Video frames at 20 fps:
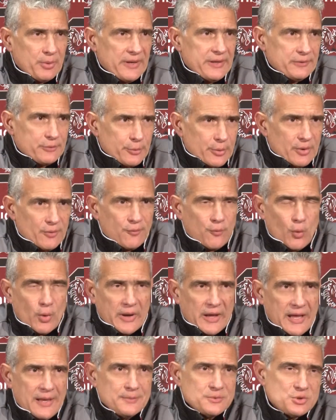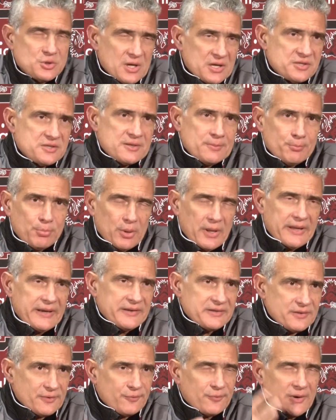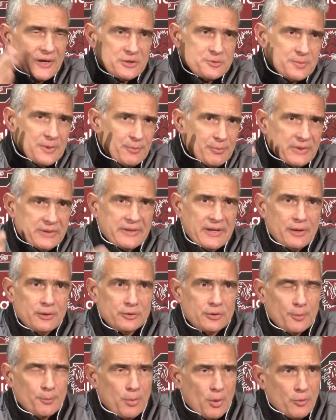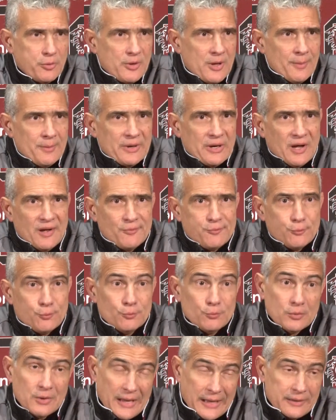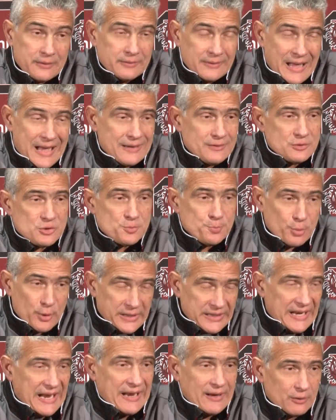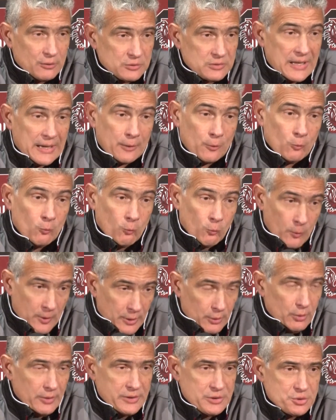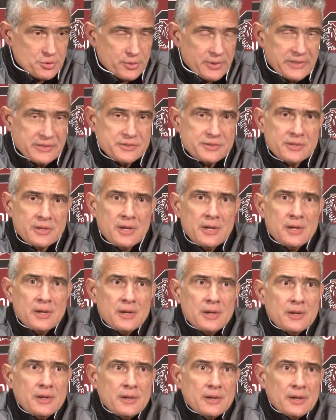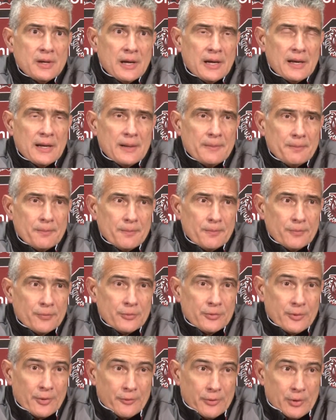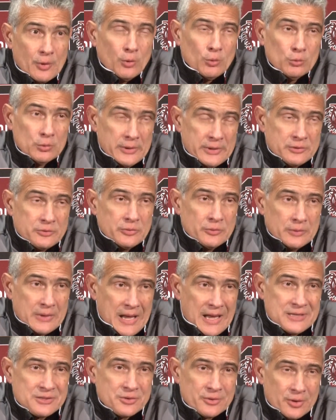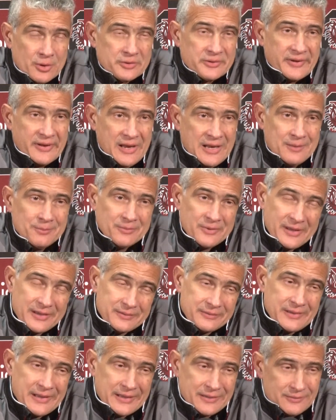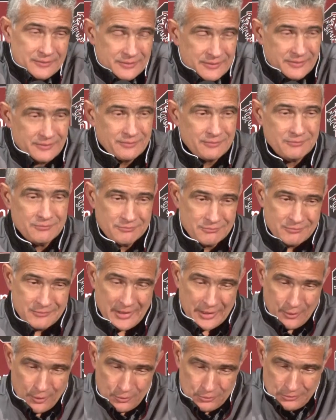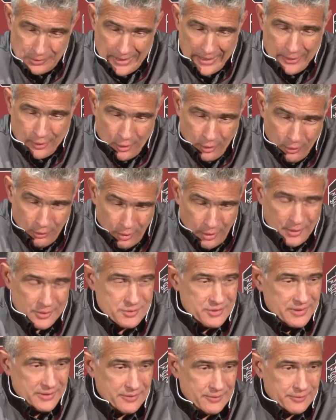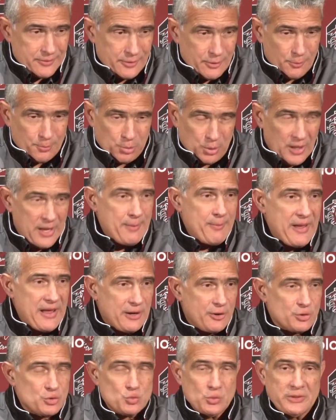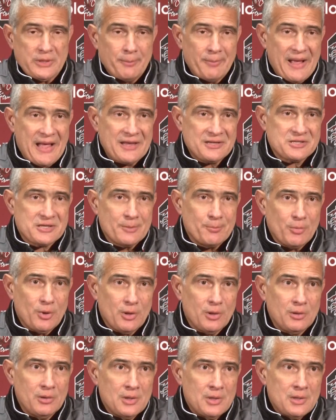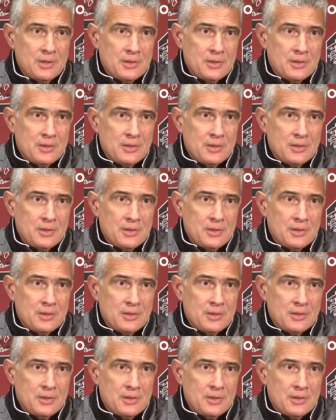played 3 or 4 games. Justin played as a freshman, but they're both coming off, like, not sprained ankles, like real injuries. They're the only two guys on our team that are like guards, that are playmakers with the basketball,